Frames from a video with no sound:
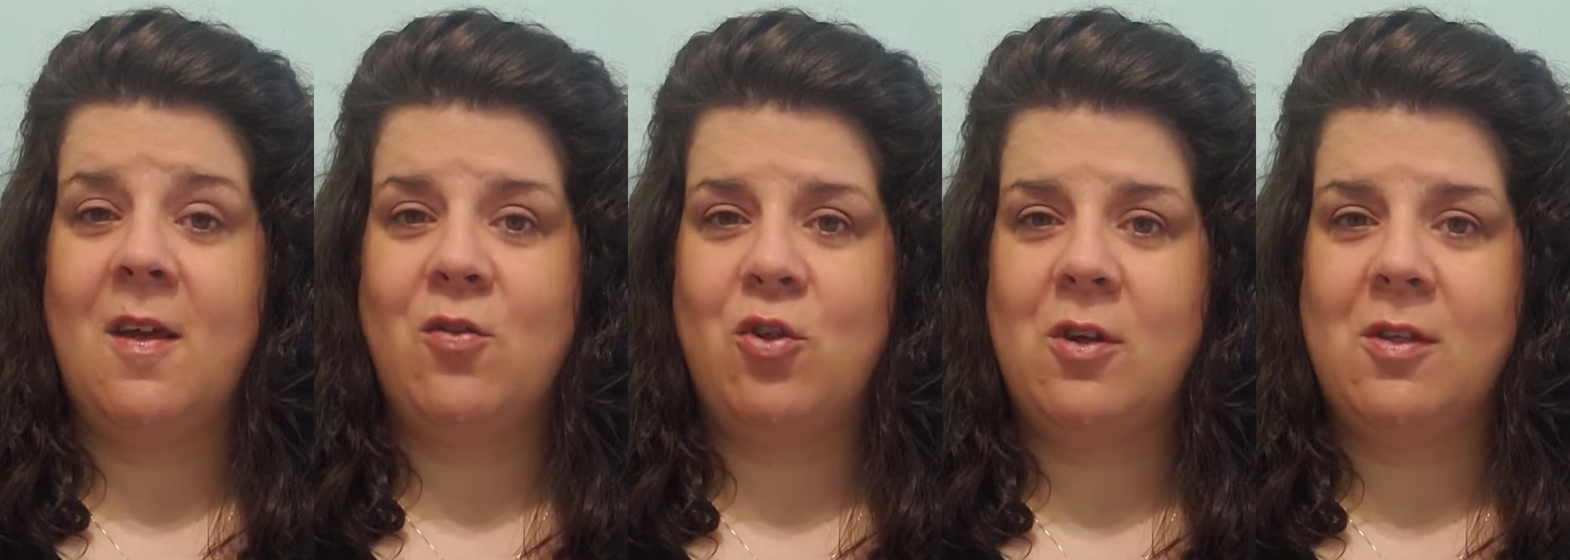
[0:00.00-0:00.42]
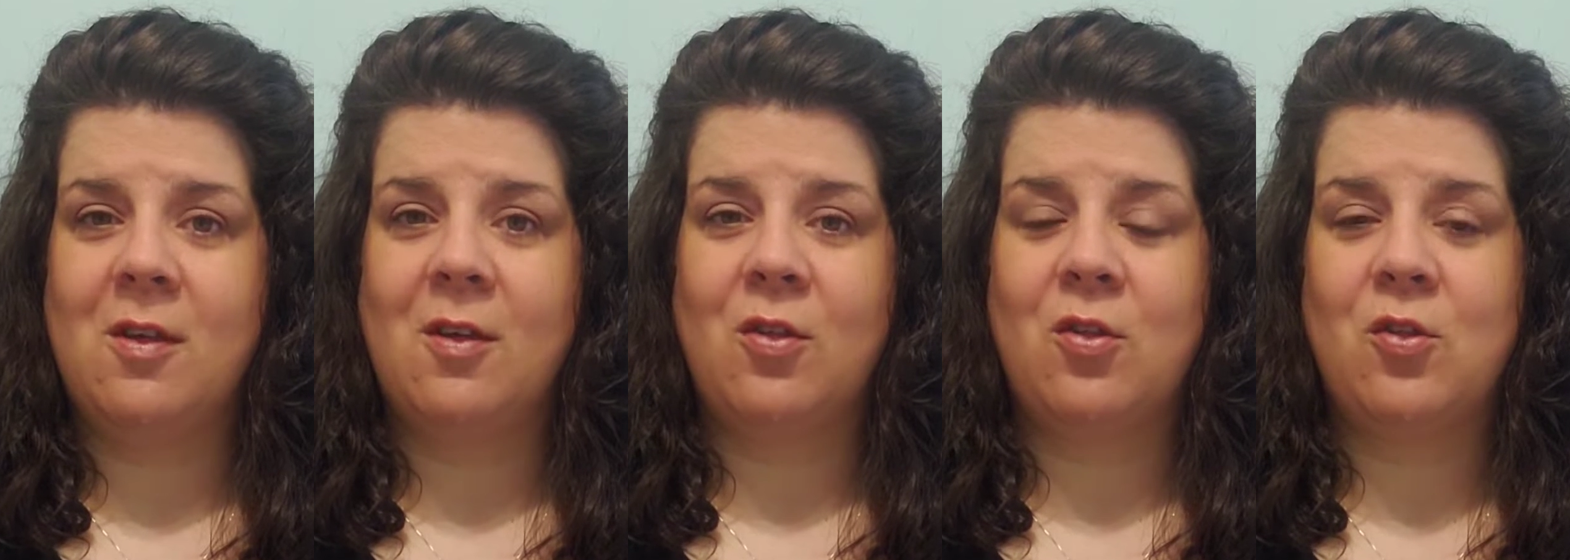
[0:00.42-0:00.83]
that
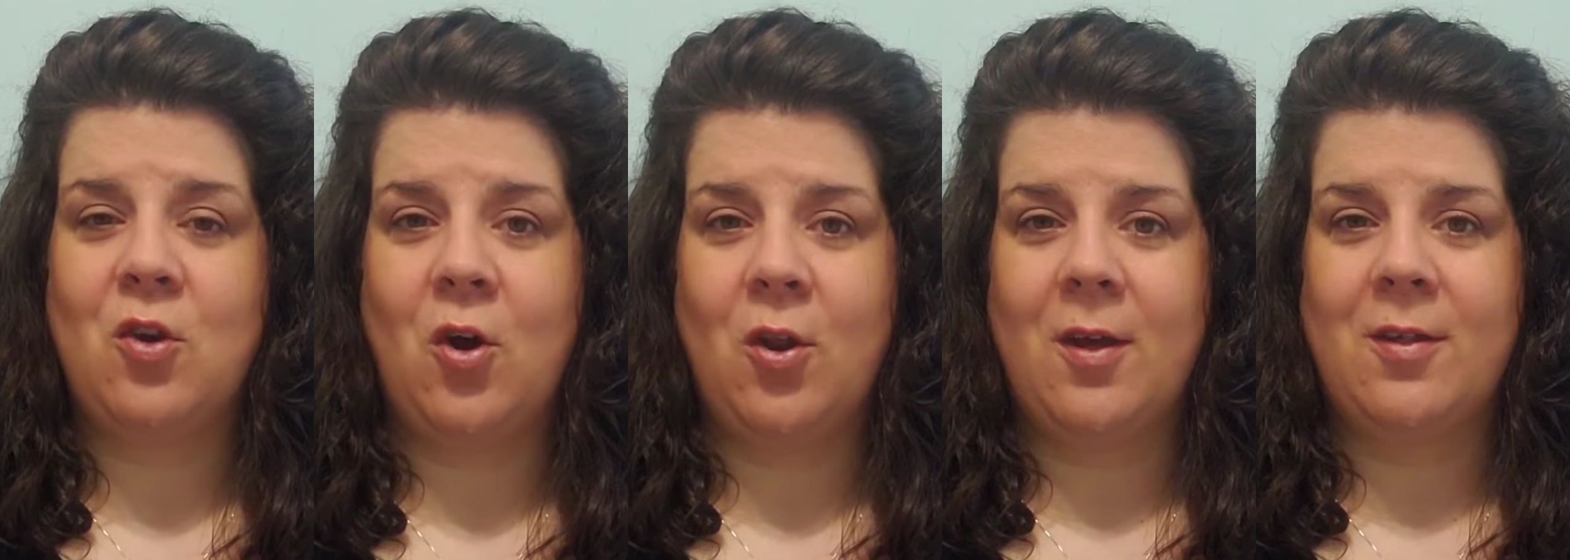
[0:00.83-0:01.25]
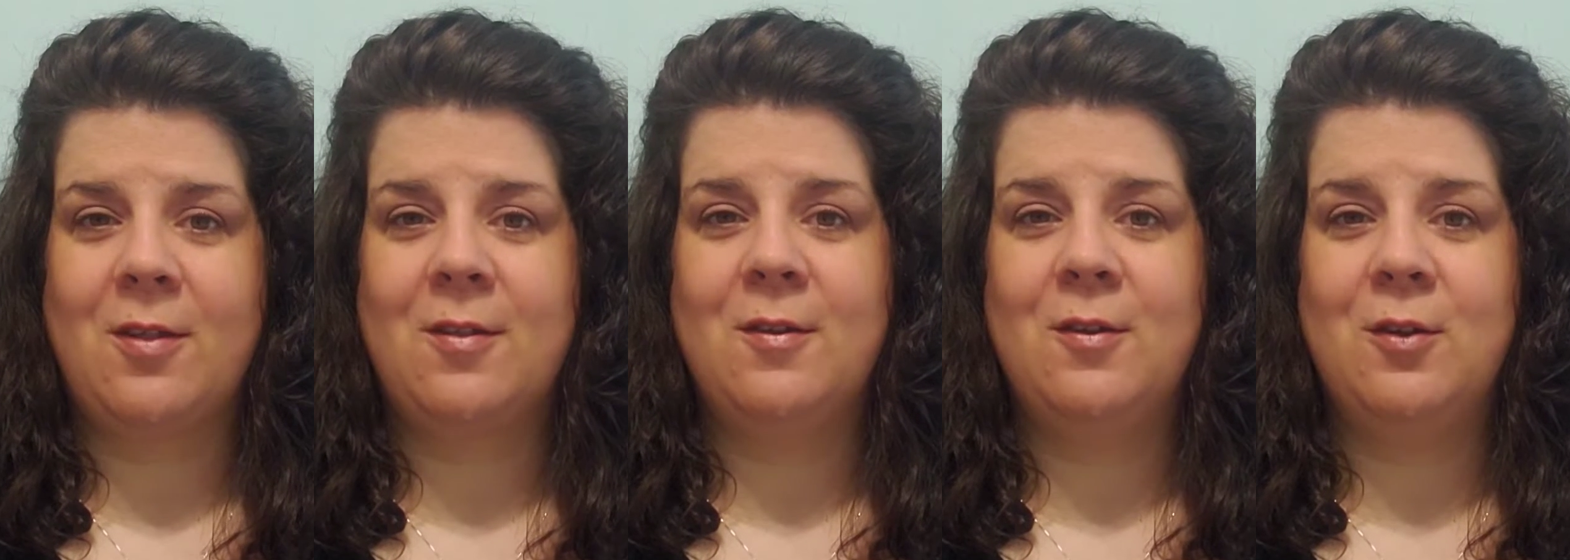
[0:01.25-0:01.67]
Jesus taught us
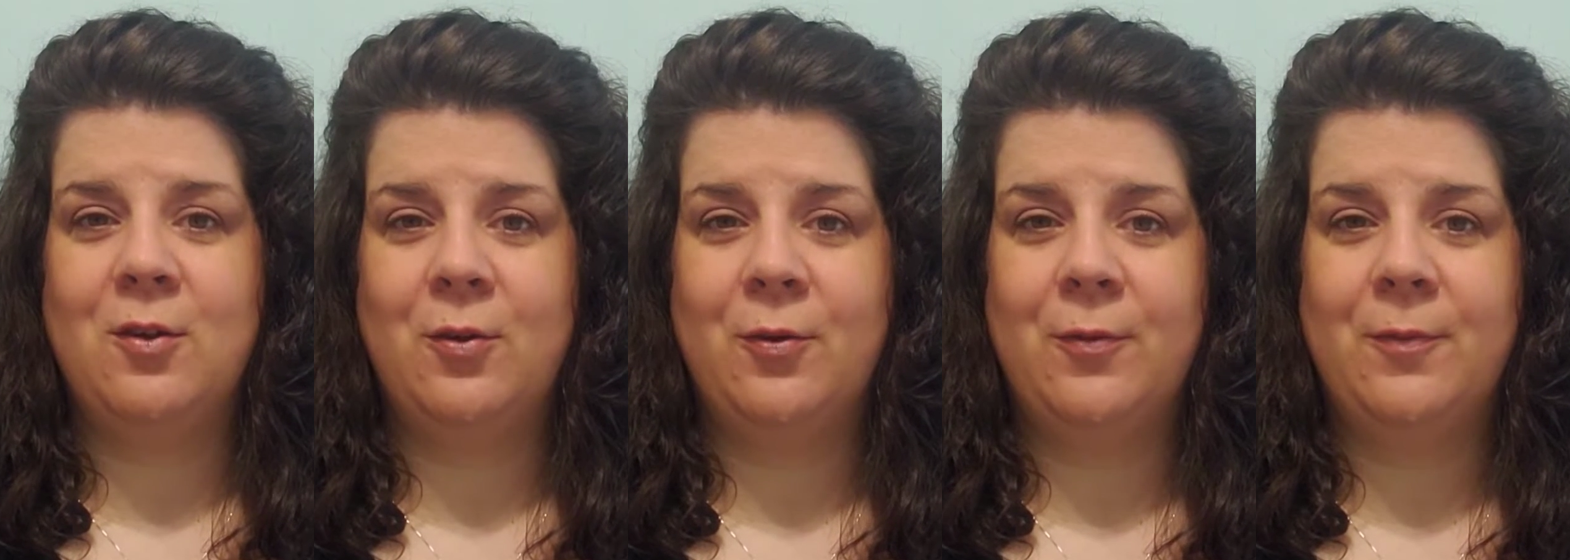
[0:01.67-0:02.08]
to do.